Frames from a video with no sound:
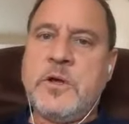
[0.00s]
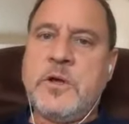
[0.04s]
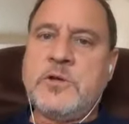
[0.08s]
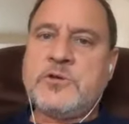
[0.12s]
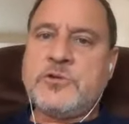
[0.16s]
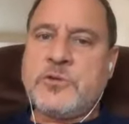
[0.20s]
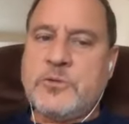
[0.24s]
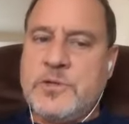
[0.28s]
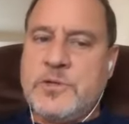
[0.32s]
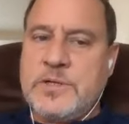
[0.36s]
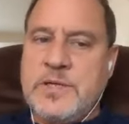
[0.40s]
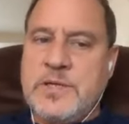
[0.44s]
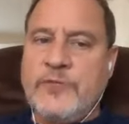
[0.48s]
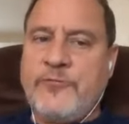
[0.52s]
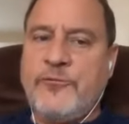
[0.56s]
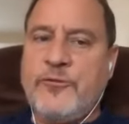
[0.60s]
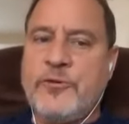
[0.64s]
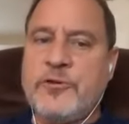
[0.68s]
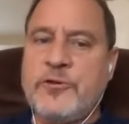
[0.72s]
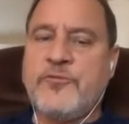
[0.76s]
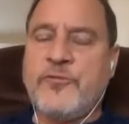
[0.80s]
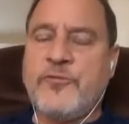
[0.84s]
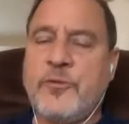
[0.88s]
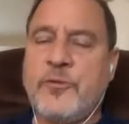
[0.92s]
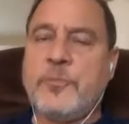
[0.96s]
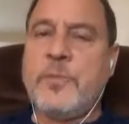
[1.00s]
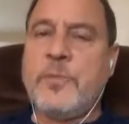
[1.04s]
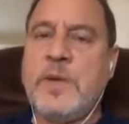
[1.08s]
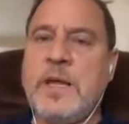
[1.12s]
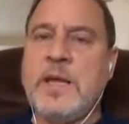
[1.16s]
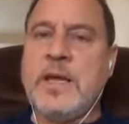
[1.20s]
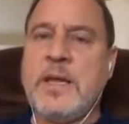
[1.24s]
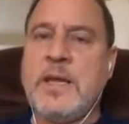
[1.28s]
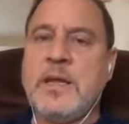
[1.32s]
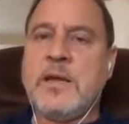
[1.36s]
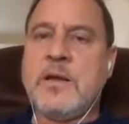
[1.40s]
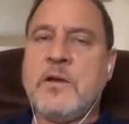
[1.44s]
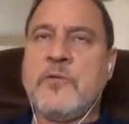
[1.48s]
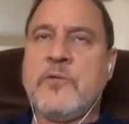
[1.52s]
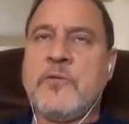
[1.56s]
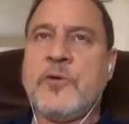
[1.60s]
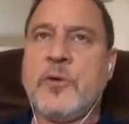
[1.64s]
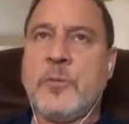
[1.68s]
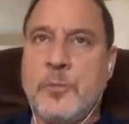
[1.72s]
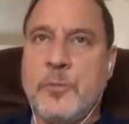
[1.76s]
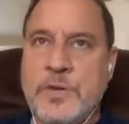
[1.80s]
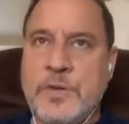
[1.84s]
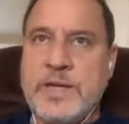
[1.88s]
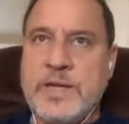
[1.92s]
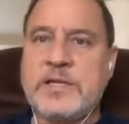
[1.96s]
So the difference for me
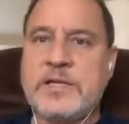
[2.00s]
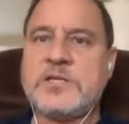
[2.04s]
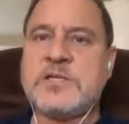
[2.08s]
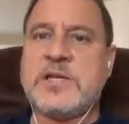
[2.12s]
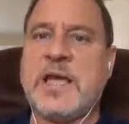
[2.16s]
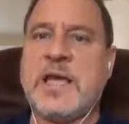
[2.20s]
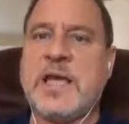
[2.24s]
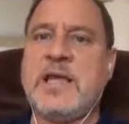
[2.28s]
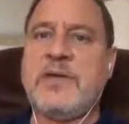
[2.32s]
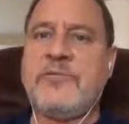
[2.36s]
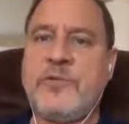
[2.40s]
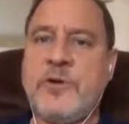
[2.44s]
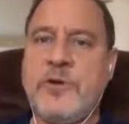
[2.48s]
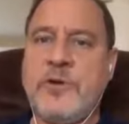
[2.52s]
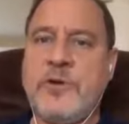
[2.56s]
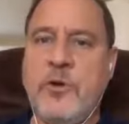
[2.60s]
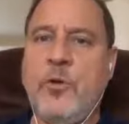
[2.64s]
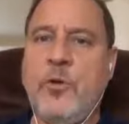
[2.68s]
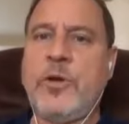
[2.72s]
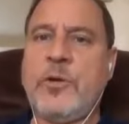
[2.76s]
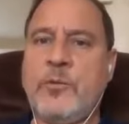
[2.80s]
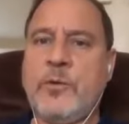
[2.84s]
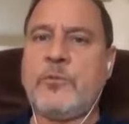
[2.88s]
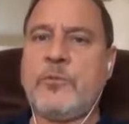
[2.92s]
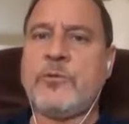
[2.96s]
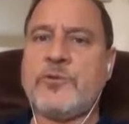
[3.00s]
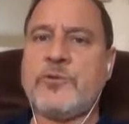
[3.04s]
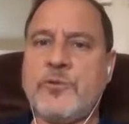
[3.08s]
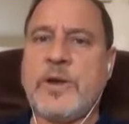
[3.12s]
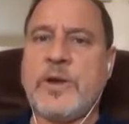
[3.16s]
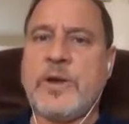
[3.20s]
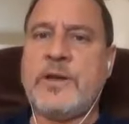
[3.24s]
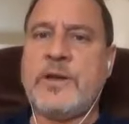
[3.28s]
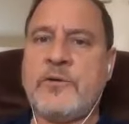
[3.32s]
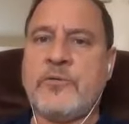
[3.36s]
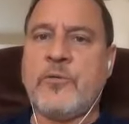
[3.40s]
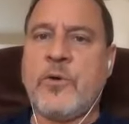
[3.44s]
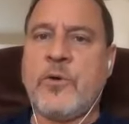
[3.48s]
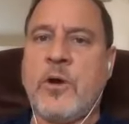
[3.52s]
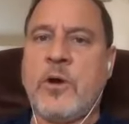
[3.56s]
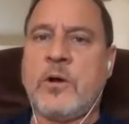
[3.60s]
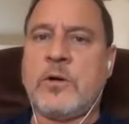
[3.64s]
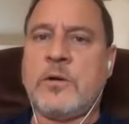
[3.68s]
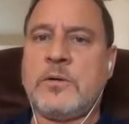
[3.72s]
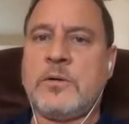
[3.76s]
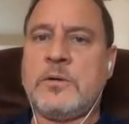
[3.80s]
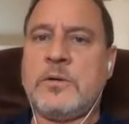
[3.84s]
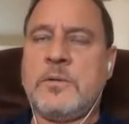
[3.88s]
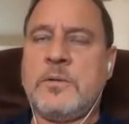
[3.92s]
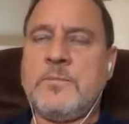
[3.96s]
from being saved and knowing what was right and wrong,
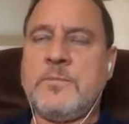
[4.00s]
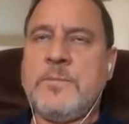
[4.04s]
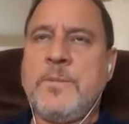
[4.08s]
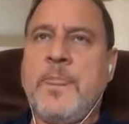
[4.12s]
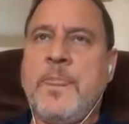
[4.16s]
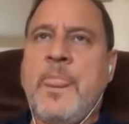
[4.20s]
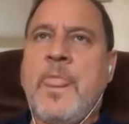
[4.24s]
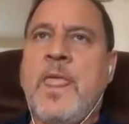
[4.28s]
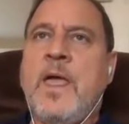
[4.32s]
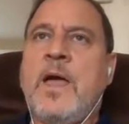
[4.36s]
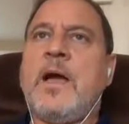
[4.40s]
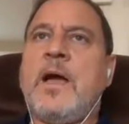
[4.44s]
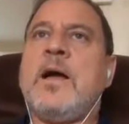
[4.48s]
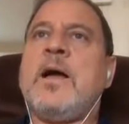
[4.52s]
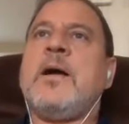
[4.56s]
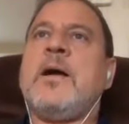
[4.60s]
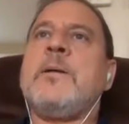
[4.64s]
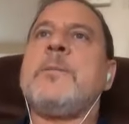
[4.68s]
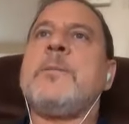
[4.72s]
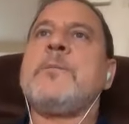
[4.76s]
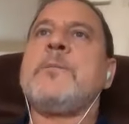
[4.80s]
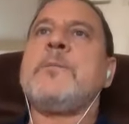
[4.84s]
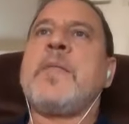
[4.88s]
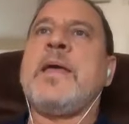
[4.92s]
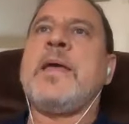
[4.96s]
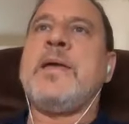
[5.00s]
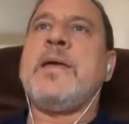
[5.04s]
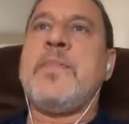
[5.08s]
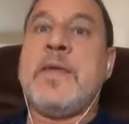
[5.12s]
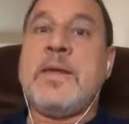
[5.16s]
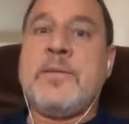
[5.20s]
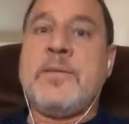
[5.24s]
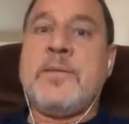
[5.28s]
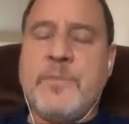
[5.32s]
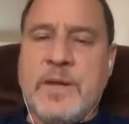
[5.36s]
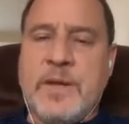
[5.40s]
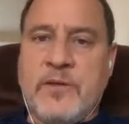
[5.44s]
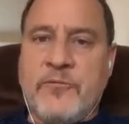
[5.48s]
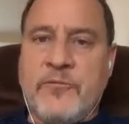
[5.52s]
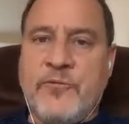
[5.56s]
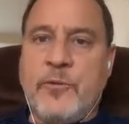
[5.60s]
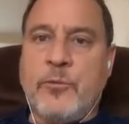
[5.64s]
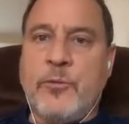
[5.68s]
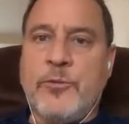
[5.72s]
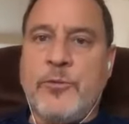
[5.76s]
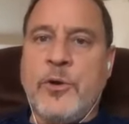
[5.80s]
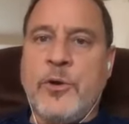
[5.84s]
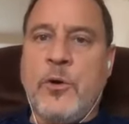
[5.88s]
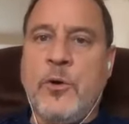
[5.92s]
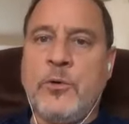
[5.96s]
um, and then being filled
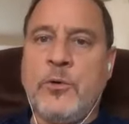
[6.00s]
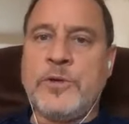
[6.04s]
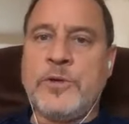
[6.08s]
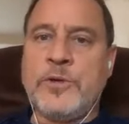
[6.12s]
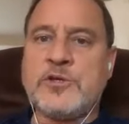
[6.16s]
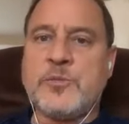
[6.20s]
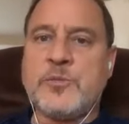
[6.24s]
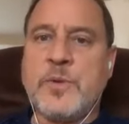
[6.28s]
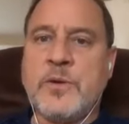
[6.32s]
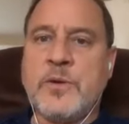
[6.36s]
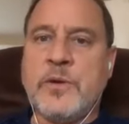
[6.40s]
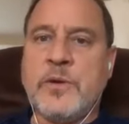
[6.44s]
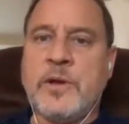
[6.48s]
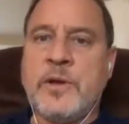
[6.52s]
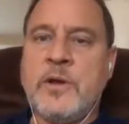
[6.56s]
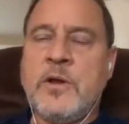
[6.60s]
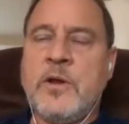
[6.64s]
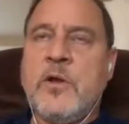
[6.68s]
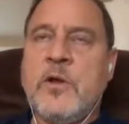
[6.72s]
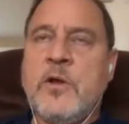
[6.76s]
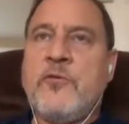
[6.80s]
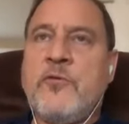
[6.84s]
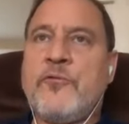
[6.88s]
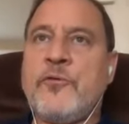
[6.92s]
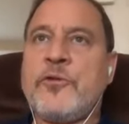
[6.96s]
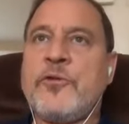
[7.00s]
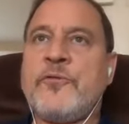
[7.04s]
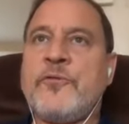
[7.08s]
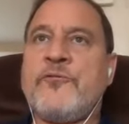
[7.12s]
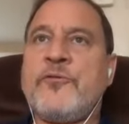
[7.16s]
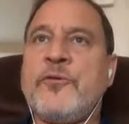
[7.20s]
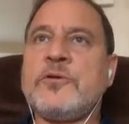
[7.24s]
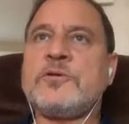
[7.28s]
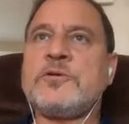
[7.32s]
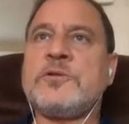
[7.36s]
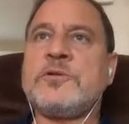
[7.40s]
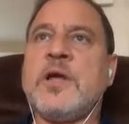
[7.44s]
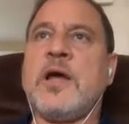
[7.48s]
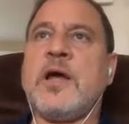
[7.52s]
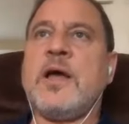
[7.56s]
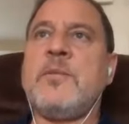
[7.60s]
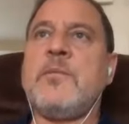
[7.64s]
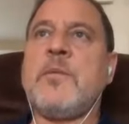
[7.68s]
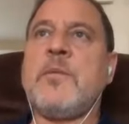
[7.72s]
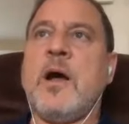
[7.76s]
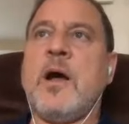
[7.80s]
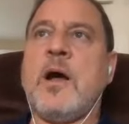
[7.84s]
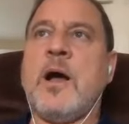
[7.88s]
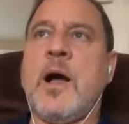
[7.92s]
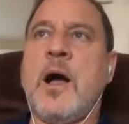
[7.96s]
with the Holy Spirit, for the first
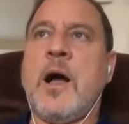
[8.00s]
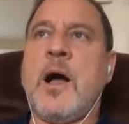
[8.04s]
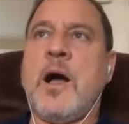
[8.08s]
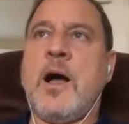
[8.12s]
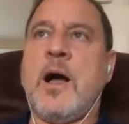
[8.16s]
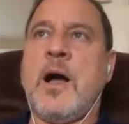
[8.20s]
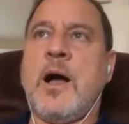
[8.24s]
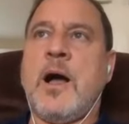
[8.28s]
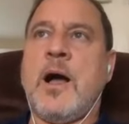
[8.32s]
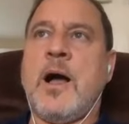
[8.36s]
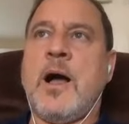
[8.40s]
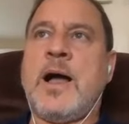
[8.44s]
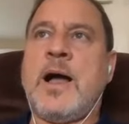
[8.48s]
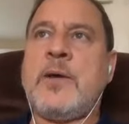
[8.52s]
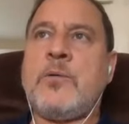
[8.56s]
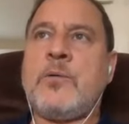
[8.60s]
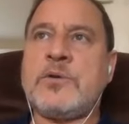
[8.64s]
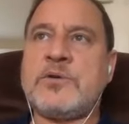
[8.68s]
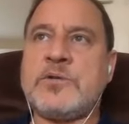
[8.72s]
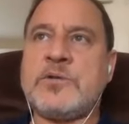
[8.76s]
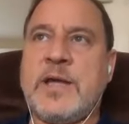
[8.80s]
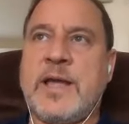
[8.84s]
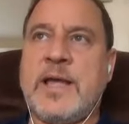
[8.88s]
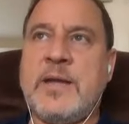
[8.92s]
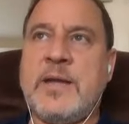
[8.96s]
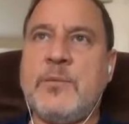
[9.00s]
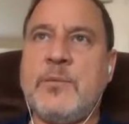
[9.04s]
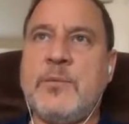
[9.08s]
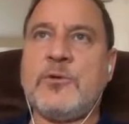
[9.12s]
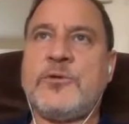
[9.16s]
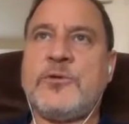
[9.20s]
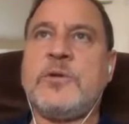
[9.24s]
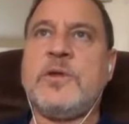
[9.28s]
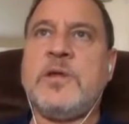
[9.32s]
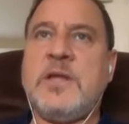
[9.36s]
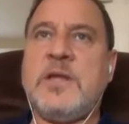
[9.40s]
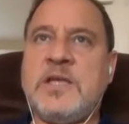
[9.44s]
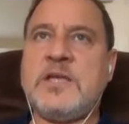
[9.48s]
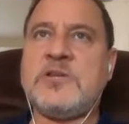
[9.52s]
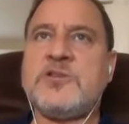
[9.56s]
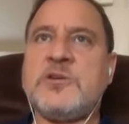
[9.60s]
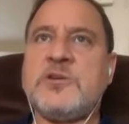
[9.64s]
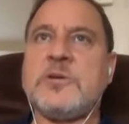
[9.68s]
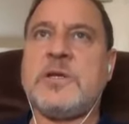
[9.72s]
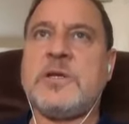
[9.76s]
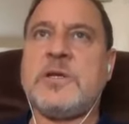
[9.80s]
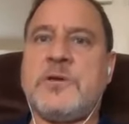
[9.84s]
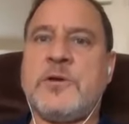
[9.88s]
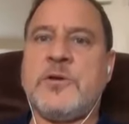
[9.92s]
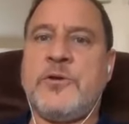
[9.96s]
time, I was able
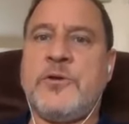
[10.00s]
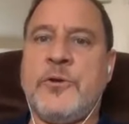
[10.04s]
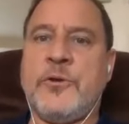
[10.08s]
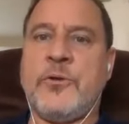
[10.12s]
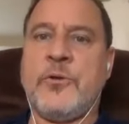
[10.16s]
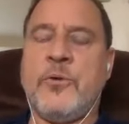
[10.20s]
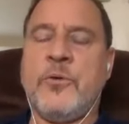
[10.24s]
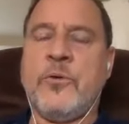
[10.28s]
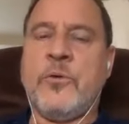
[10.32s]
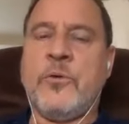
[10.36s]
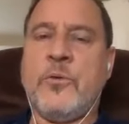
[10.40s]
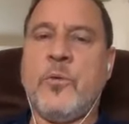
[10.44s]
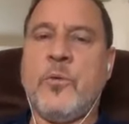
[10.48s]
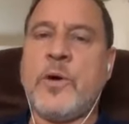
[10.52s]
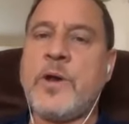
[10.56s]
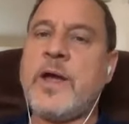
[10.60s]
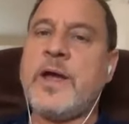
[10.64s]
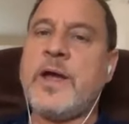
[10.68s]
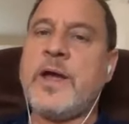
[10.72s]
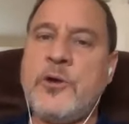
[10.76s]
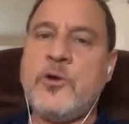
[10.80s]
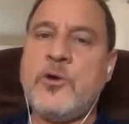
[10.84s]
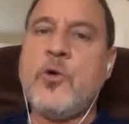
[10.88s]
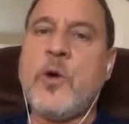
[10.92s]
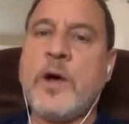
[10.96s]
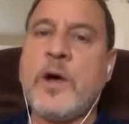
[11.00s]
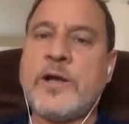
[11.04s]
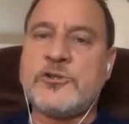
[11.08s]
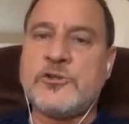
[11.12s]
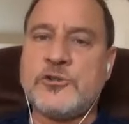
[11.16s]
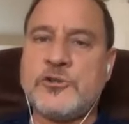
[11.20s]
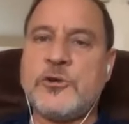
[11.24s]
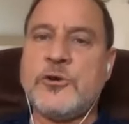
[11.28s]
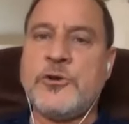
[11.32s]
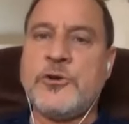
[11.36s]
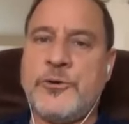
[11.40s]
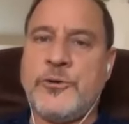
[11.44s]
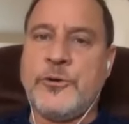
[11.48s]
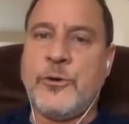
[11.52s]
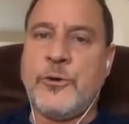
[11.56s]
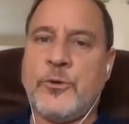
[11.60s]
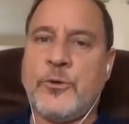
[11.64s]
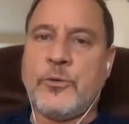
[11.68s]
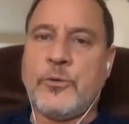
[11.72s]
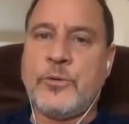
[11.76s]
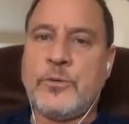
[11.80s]
easily to do what I knew I should do.